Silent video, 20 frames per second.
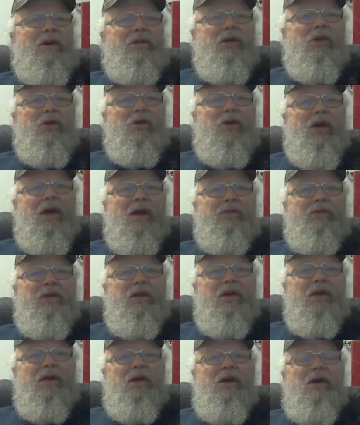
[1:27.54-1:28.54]

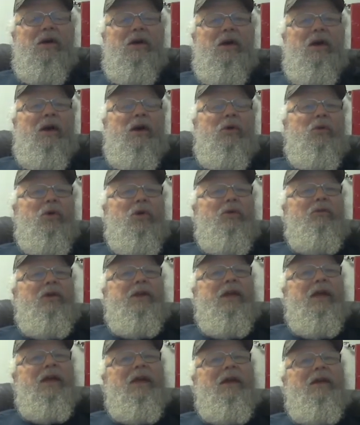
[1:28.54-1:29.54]
Curiosity uh, rover
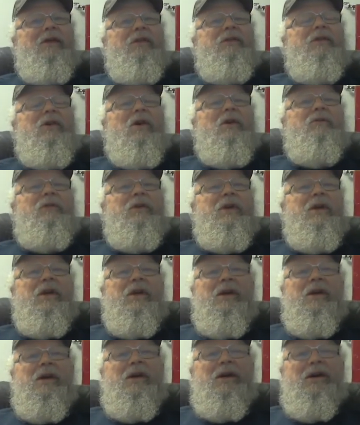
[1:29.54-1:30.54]
taking a selfie.
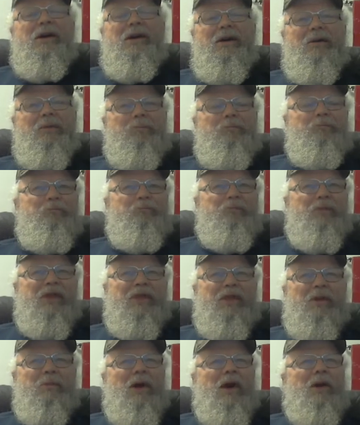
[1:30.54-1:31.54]
Um, I
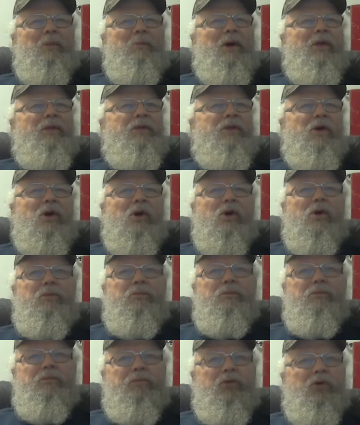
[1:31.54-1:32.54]
think about a month ago
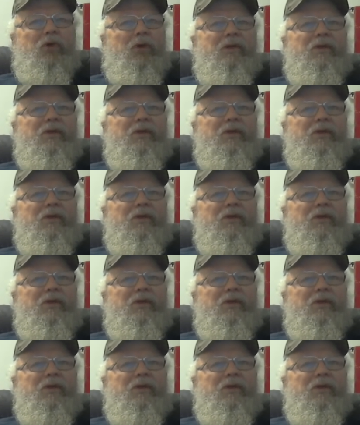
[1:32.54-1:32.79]
during the